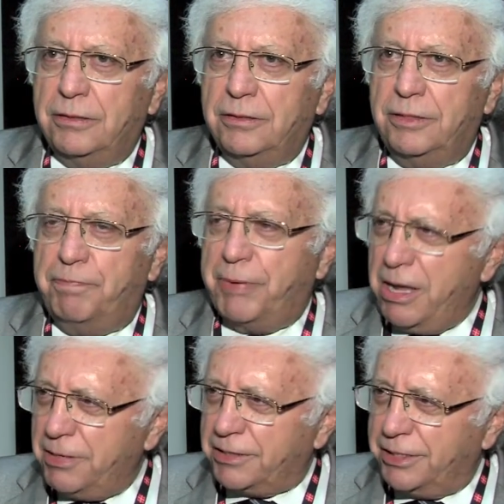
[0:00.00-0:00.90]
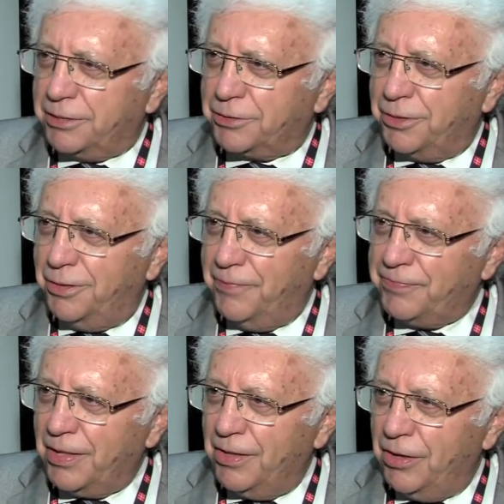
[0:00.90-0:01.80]
the private sector
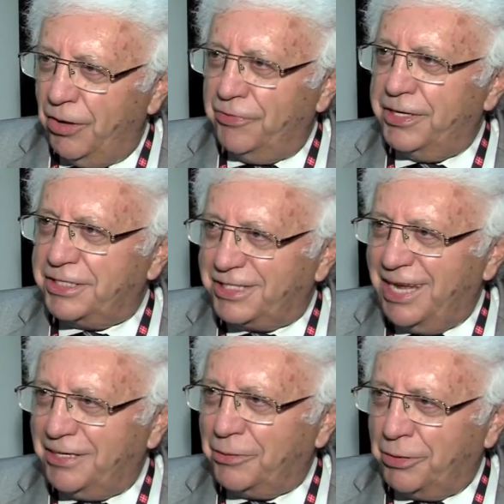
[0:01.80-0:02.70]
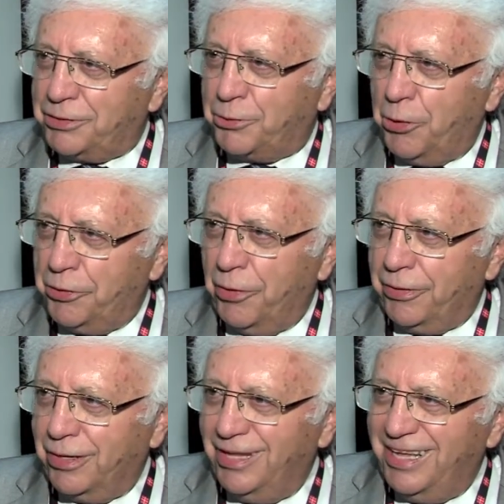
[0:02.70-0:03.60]
understand what's going on.